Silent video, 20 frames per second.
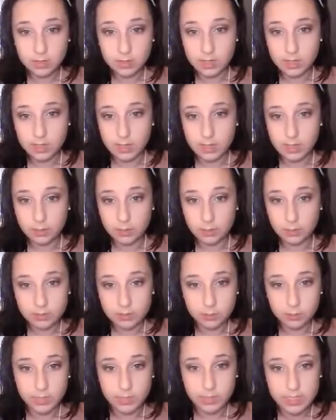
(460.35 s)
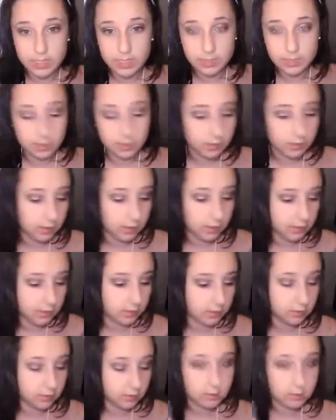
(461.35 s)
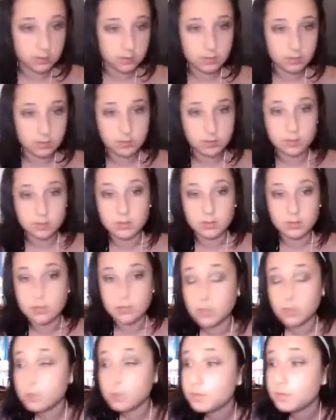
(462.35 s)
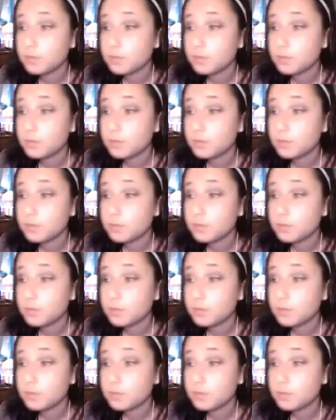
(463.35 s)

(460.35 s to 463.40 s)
and then also into the Hustle. So.